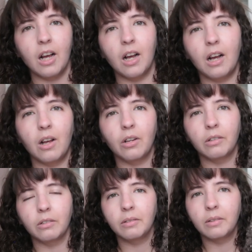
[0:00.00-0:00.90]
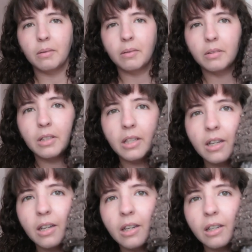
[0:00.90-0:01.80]
Yeah,
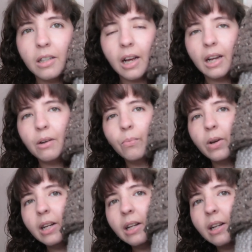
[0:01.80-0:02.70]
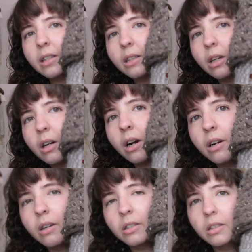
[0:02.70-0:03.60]
I really like the
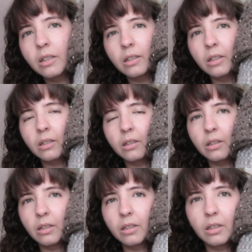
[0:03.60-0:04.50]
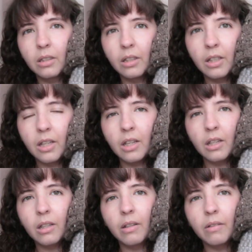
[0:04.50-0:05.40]
colors. This is
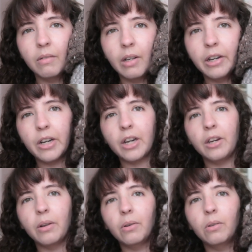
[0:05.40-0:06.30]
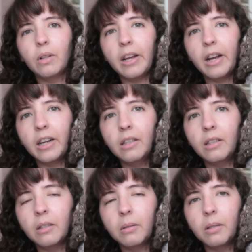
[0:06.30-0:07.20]
very cute. I added
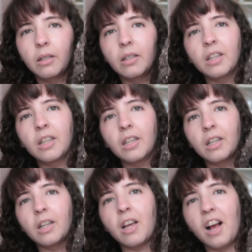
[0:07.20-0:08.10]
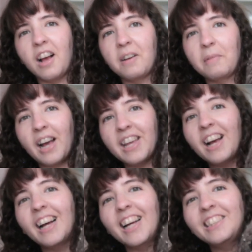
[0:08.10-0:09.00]
this.
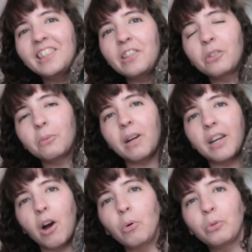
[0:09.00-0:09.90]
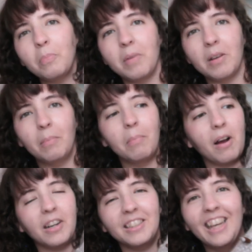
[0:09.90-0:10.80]
I had to use my oatmeal
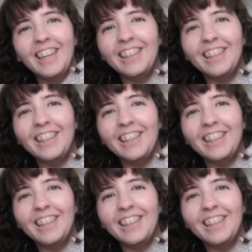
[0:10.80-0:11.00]
box